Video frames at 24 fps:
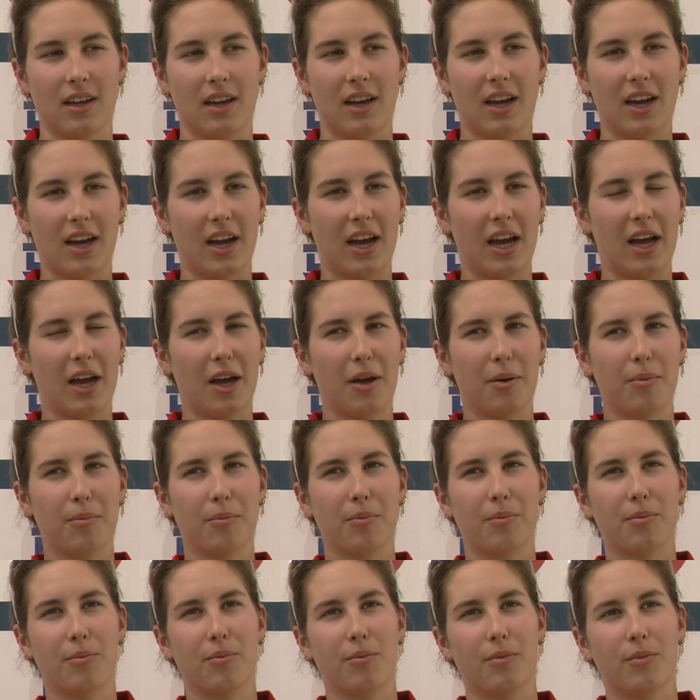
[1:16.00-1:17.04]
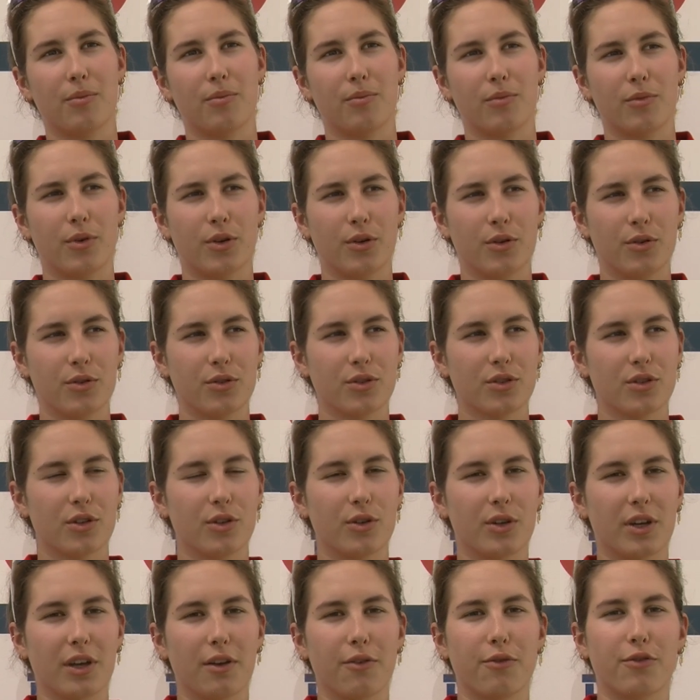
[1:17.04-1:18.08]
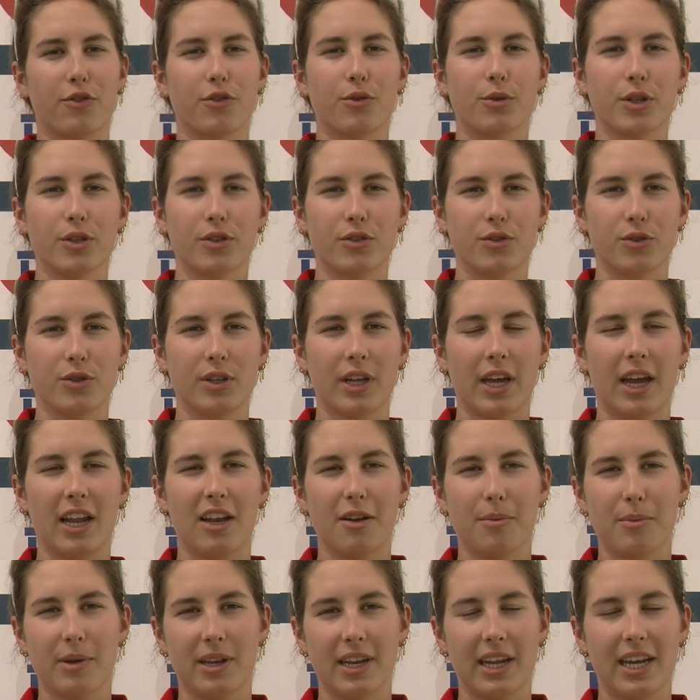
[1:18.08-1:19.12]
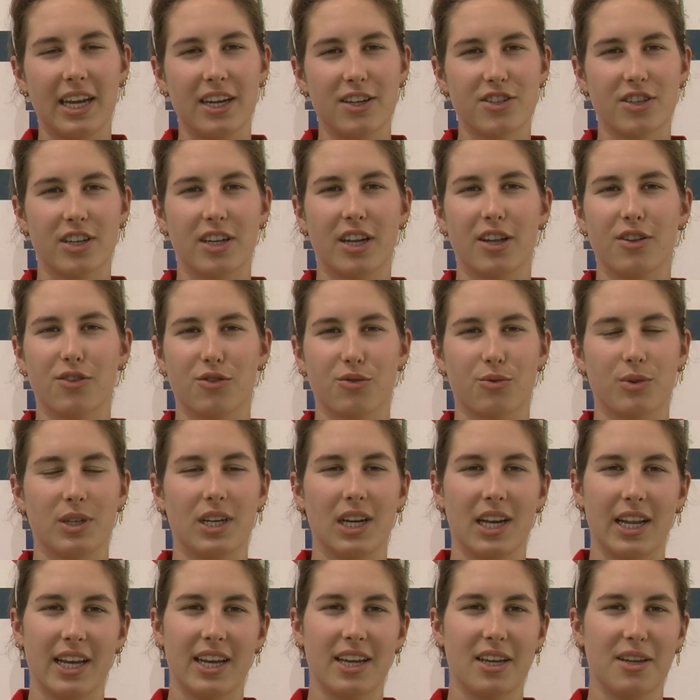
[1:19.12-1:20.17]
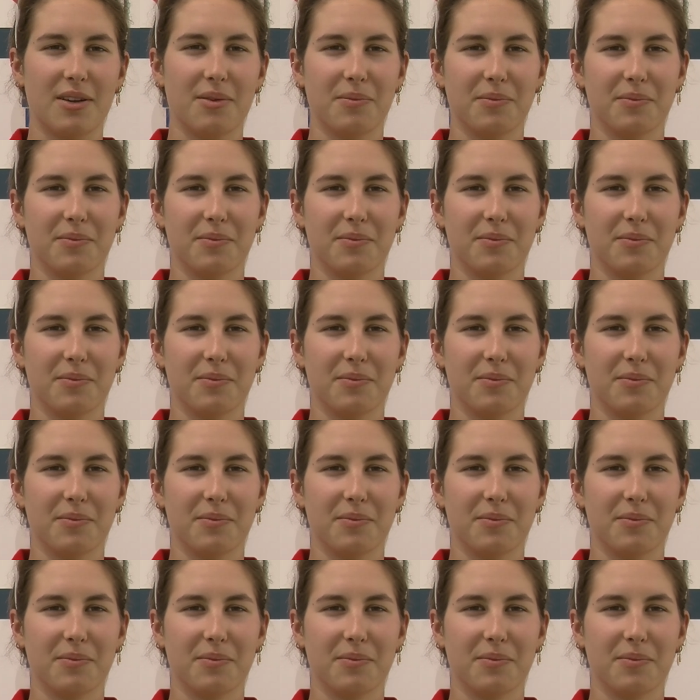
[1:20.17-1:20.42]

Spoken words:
I'm most looking forward to the elimination and the relay.